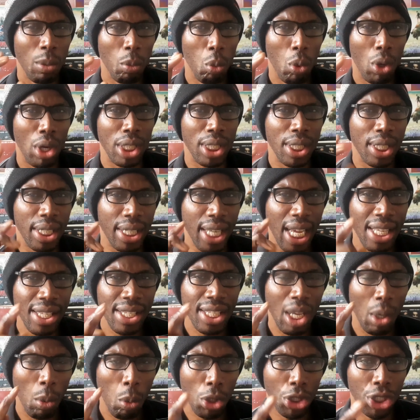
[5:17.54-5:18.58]
was
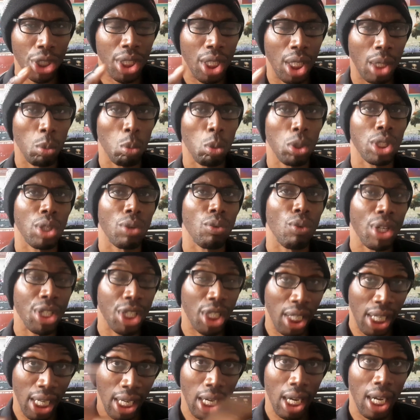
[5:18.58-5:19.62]
Denzel Washington was
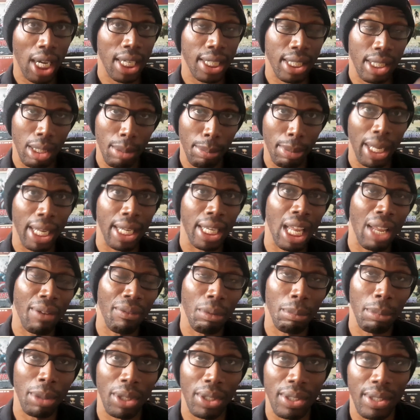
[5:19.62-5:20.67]
originally cast to play David
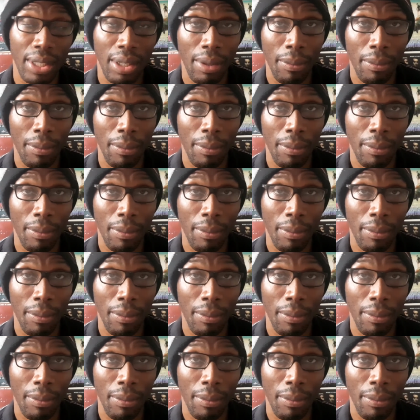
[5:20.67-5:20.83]
Mills.